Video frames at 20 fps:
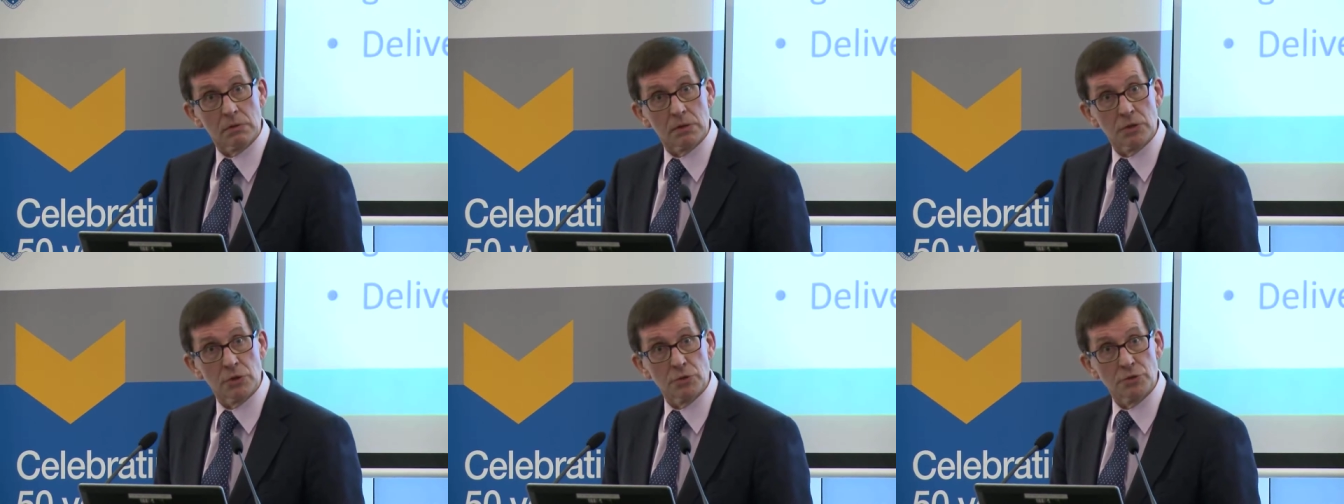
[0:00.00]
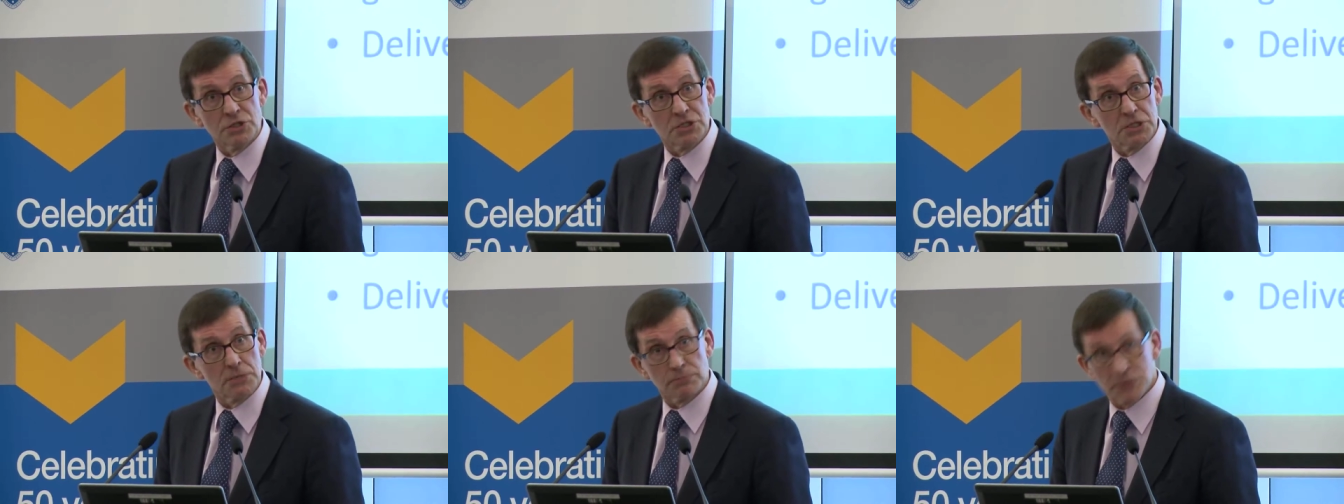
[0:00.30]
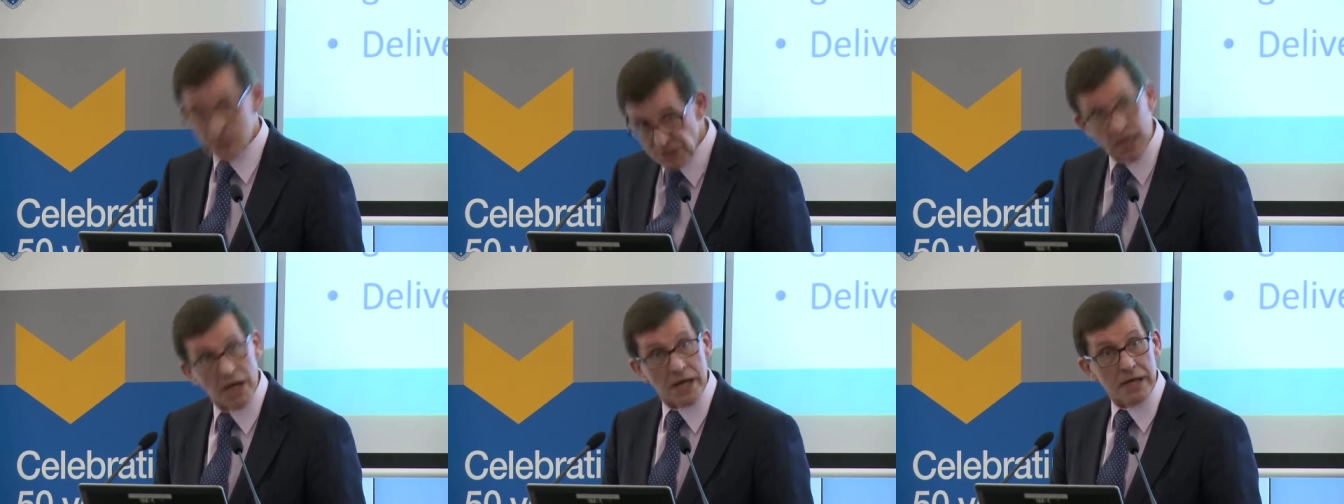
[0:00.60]
You just
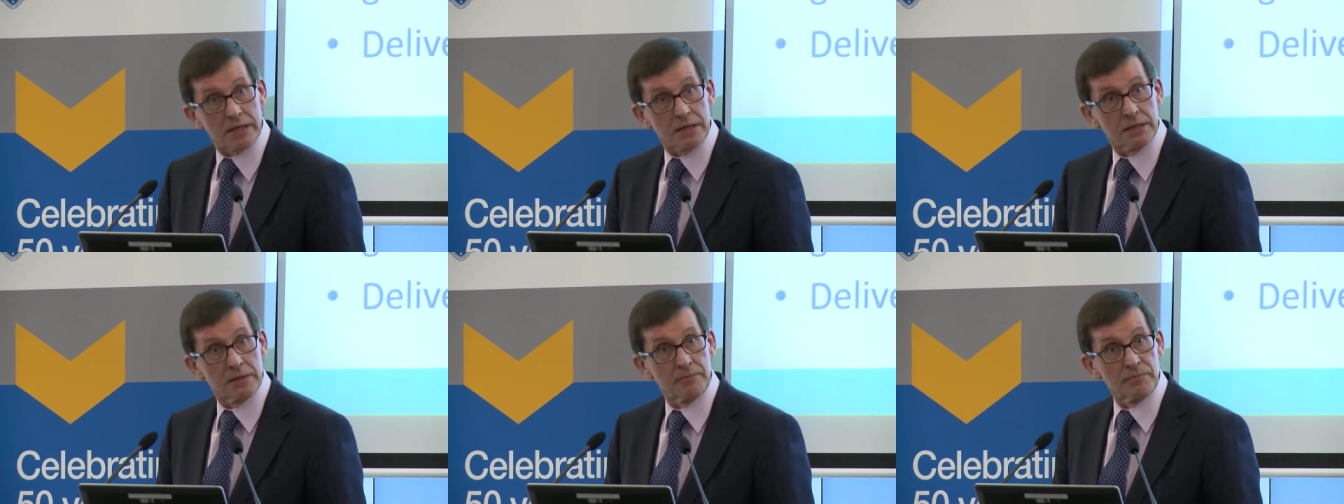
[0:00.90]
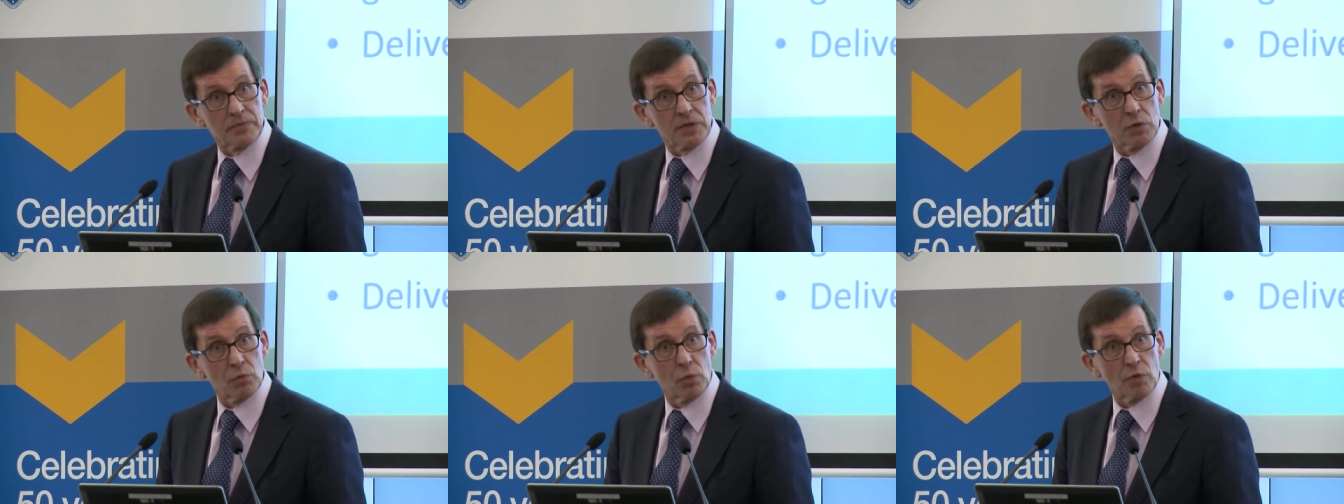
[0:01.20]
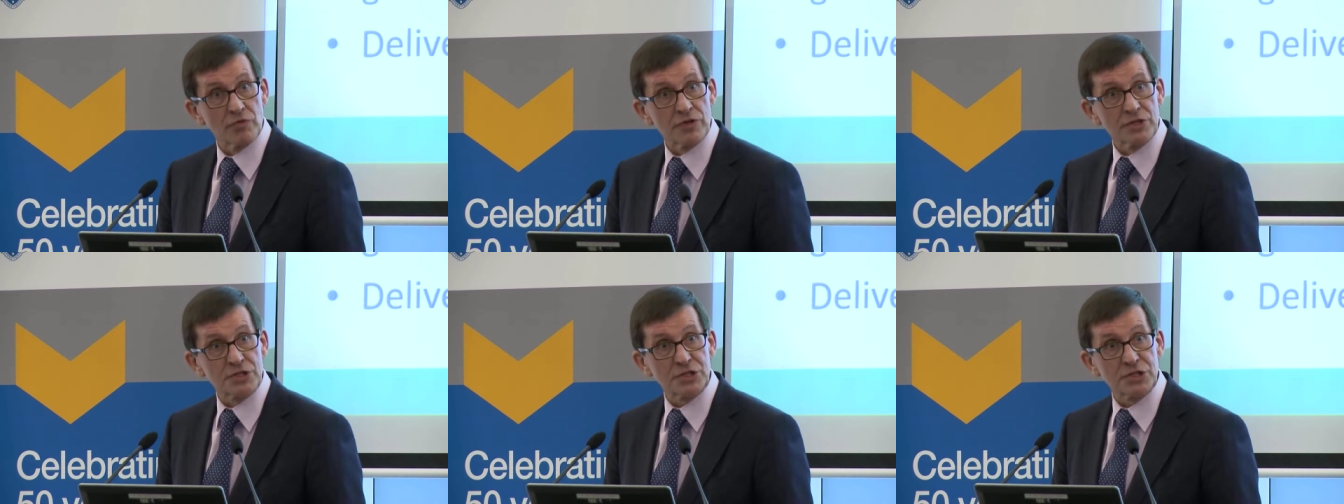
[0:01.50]
simply take
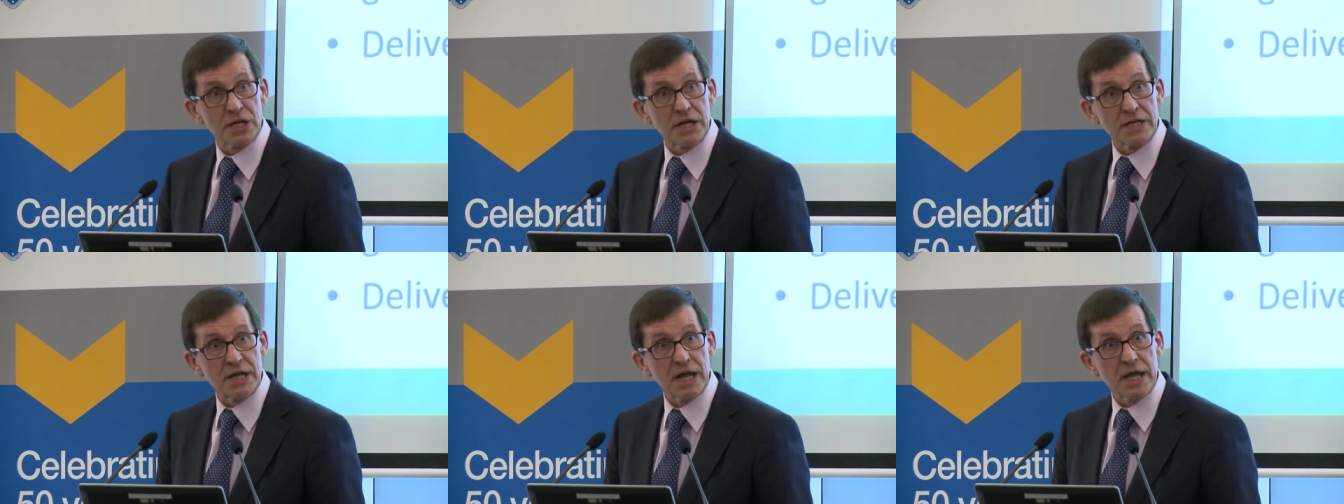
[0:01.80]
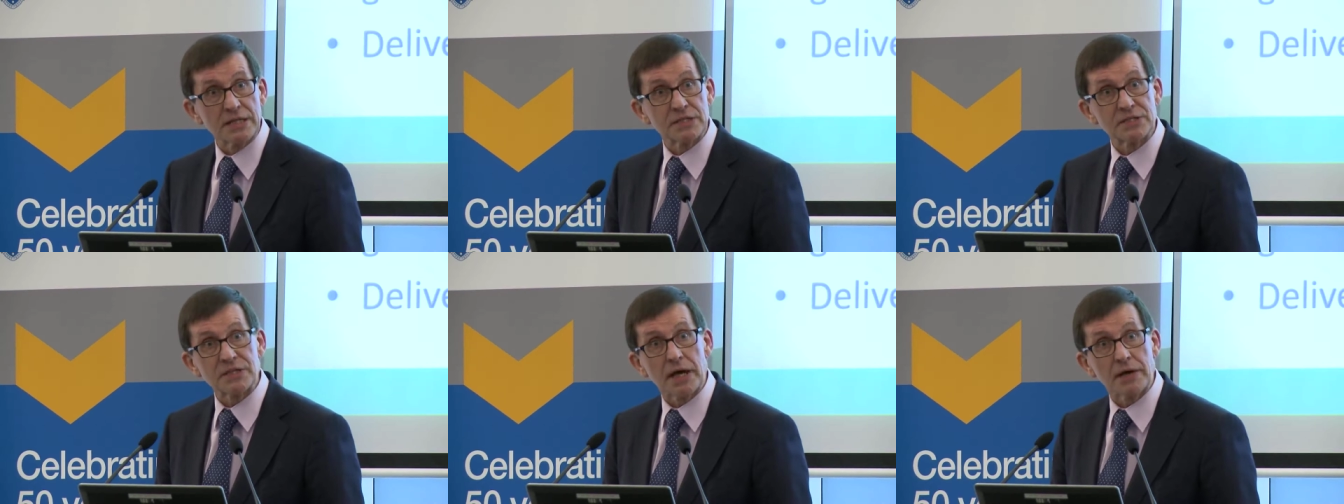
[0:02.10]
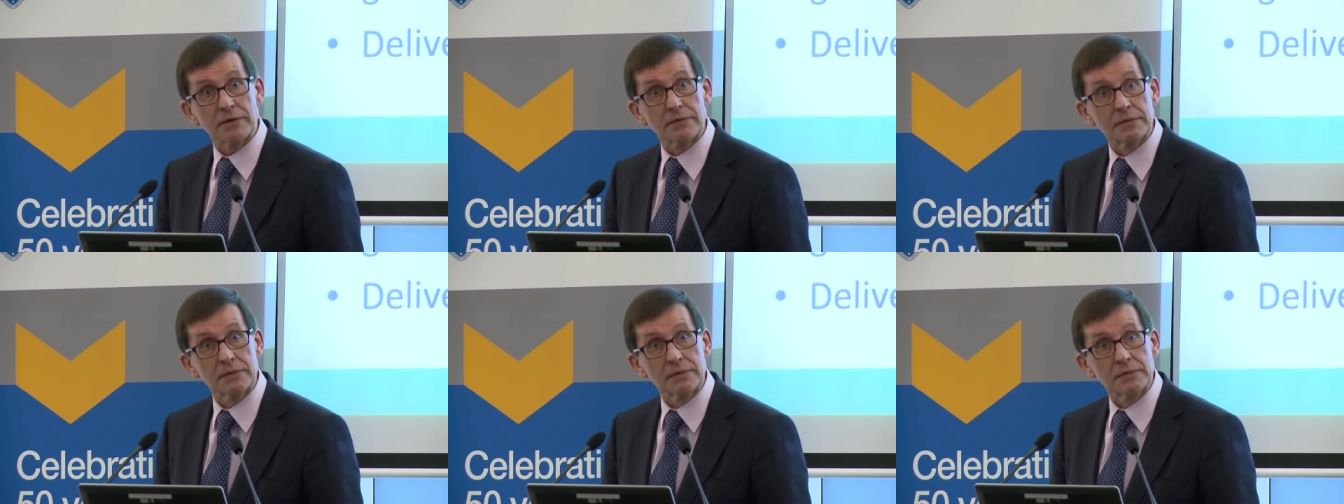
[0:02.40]
what the state hands
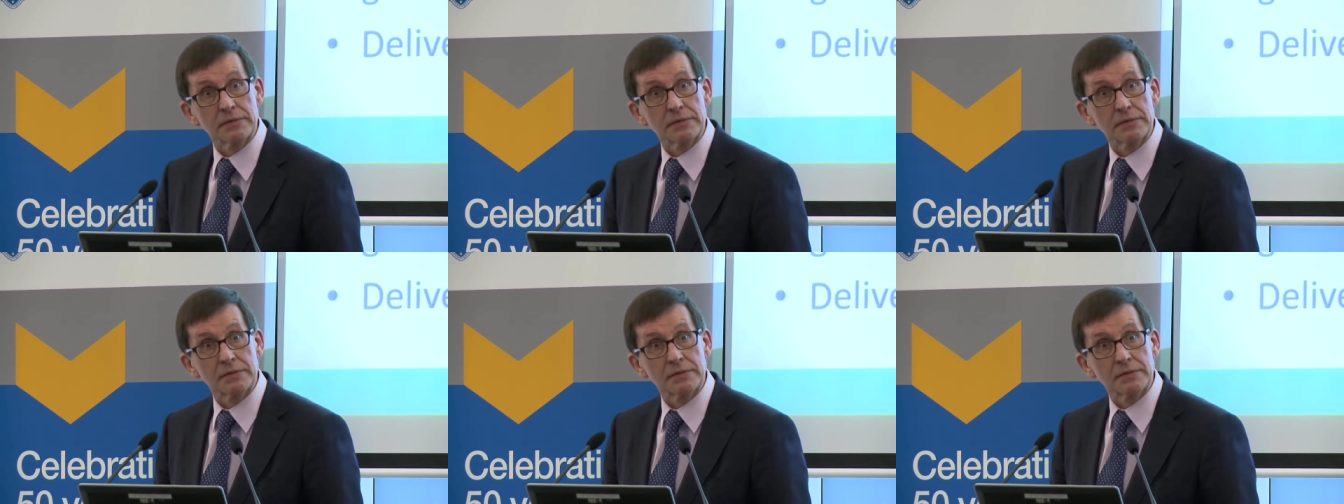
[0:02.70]
out